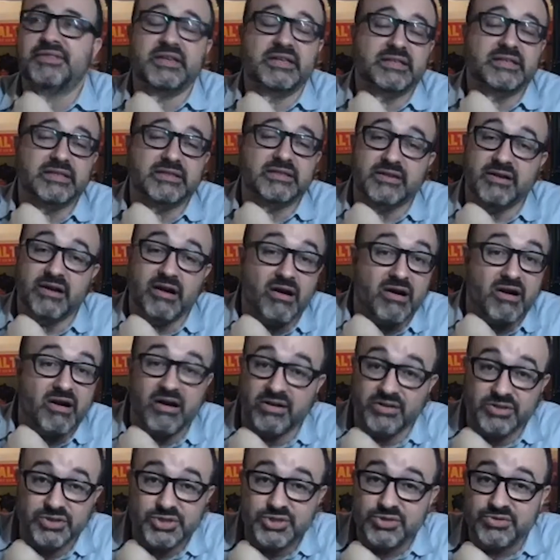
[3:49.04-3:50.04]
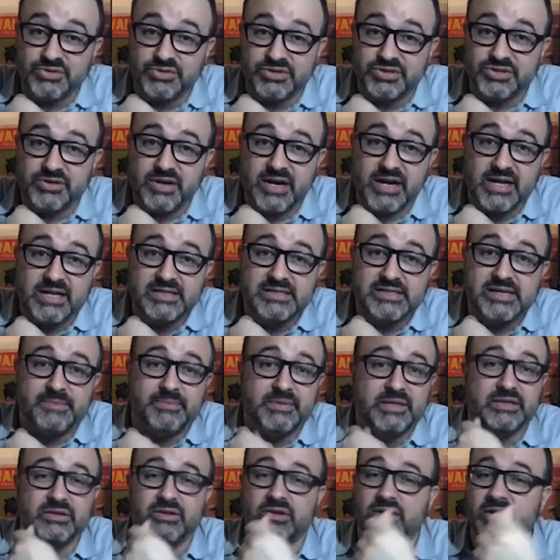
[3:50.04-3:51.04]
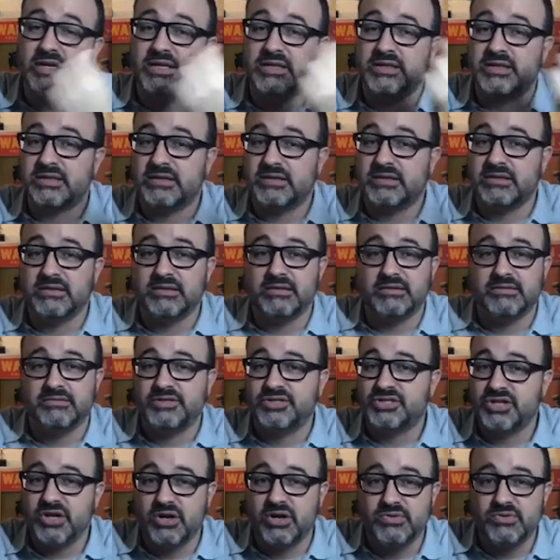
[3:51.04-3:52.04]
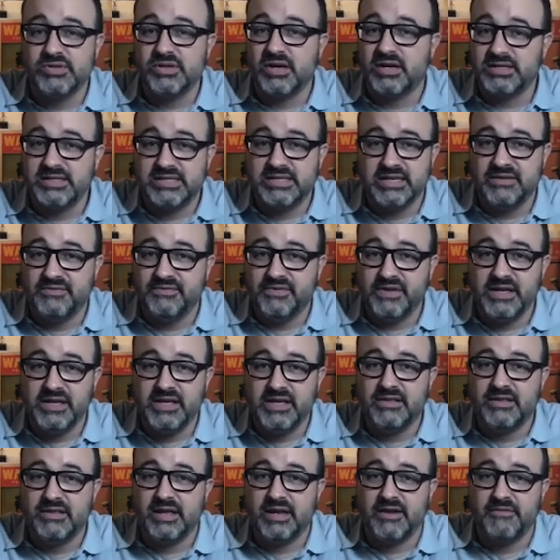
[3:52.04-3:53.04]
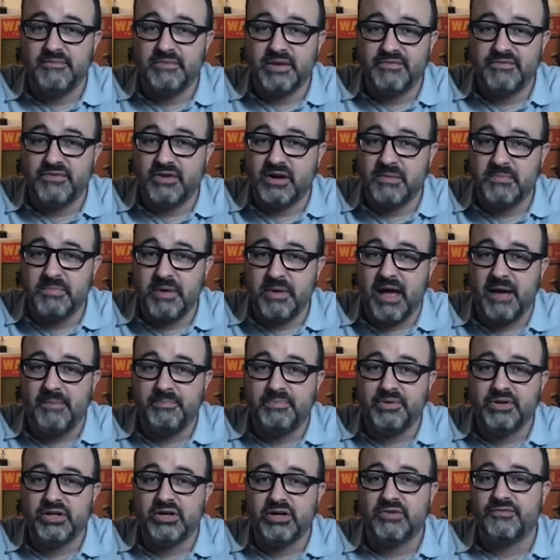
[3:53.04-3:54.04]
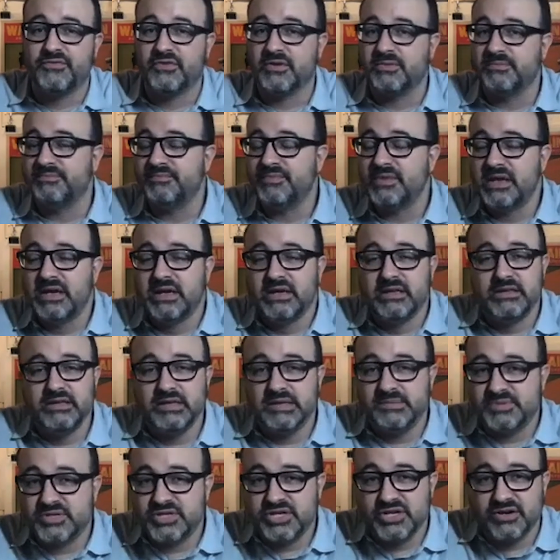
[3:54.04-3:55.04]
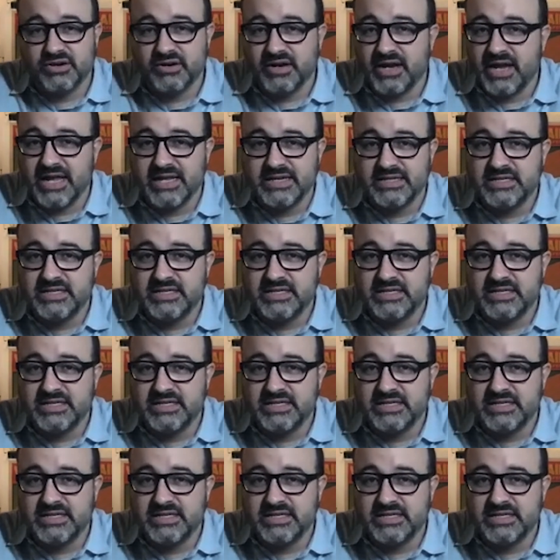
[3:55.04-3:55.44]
I think that there are cultural trends. I mean, look at the shows on TV that have been very popular, from the Obscura